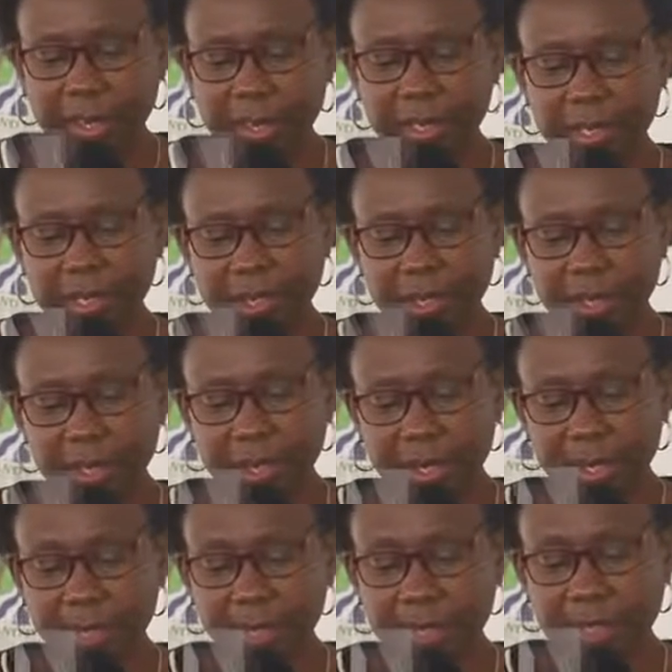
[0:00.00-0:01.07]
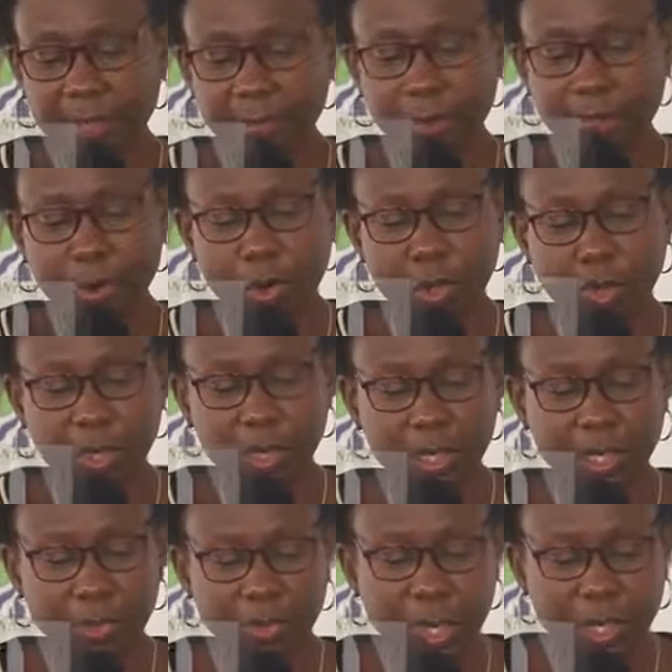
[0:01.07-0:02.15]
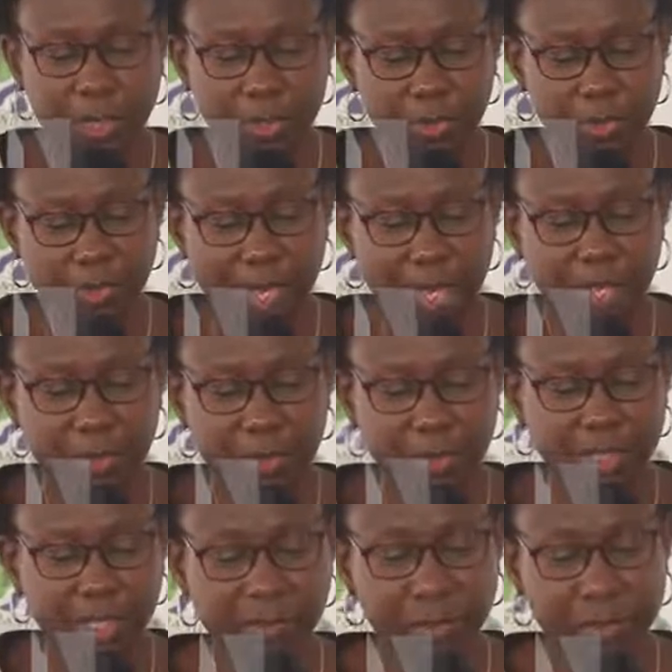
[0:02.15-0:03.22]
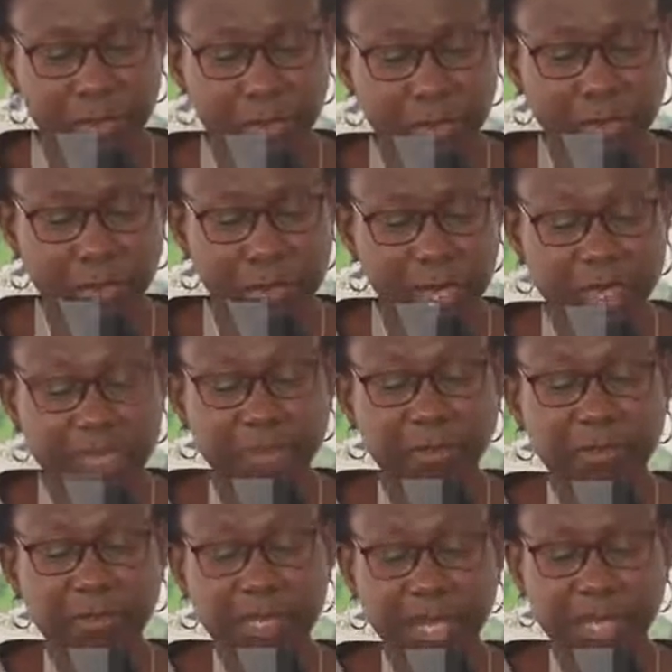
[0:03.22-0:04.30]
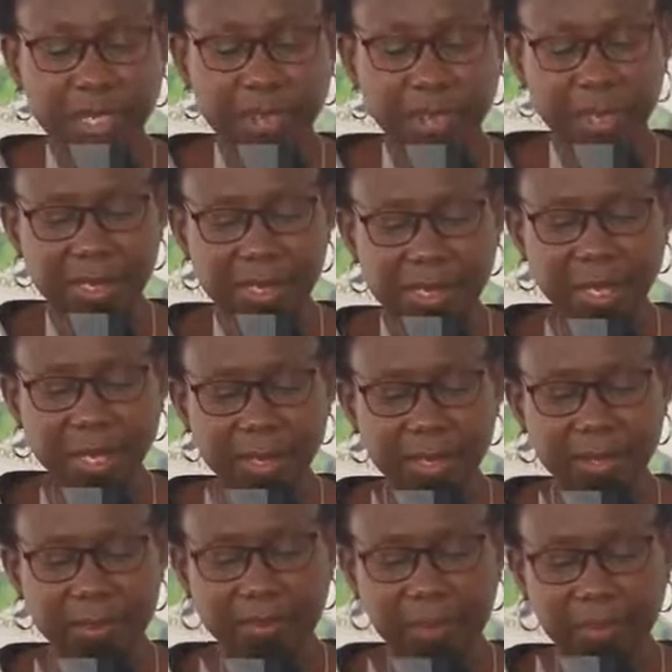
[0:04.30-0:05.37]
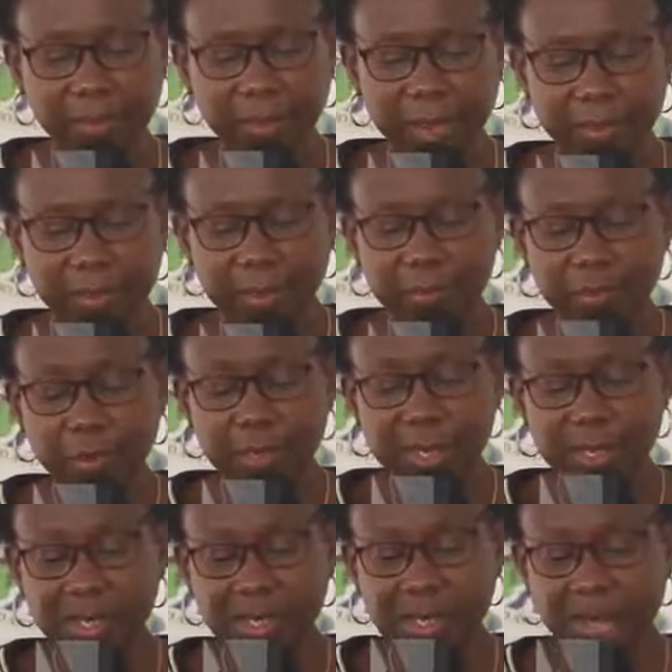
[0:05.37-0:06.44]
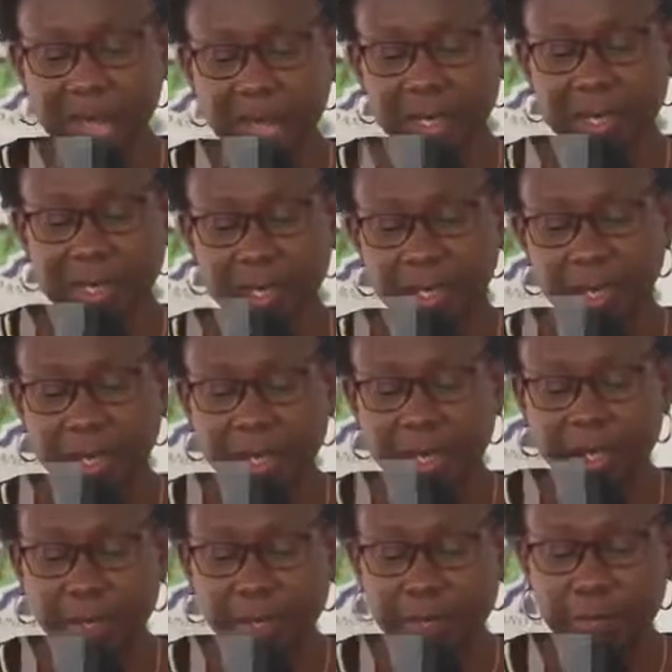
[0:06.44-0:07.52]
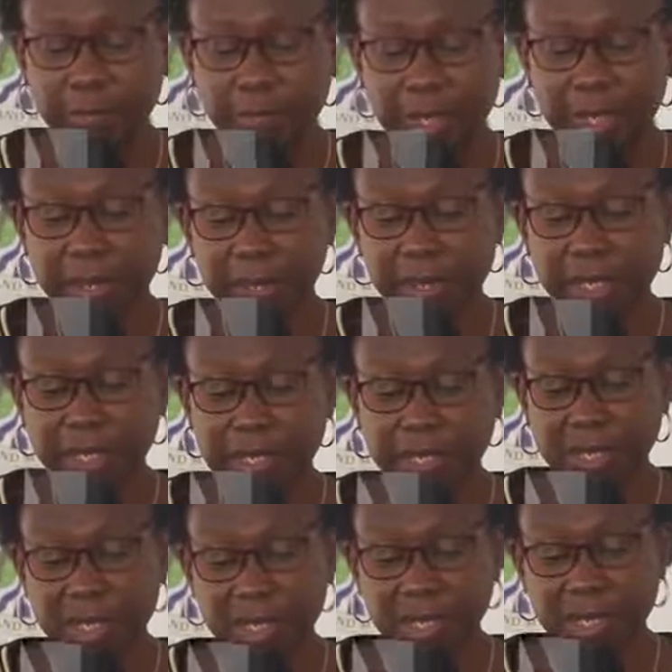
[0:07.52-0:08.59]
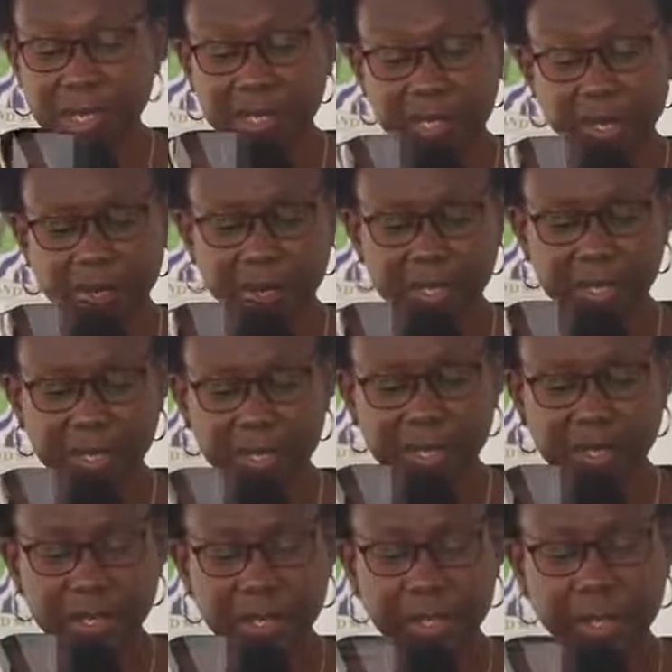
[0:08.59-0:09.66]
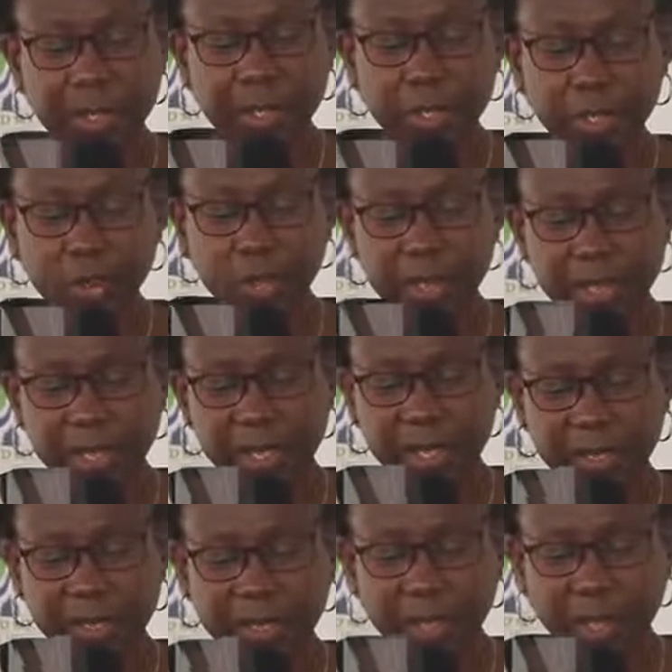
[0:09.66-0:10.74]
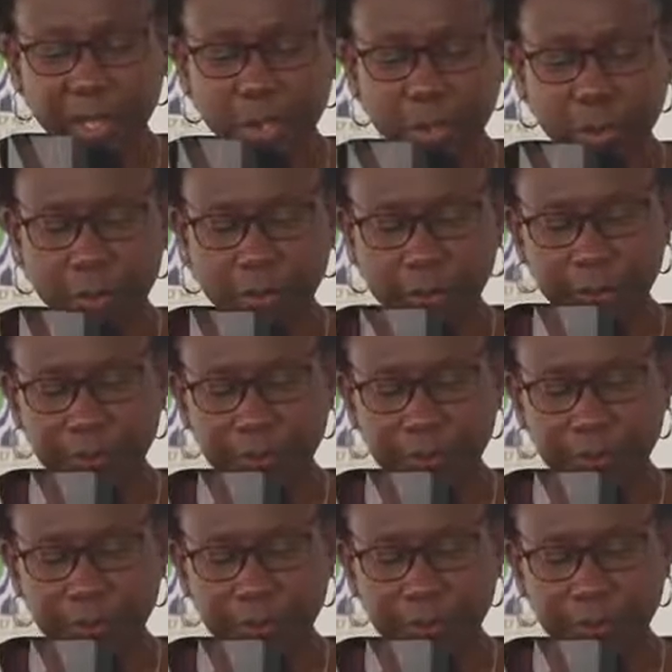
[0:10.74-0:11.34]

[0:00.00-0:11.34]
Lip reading: This is a fall in mother-to-child transmission rates of 30% before the start of PMTCT services nearly two decades ago.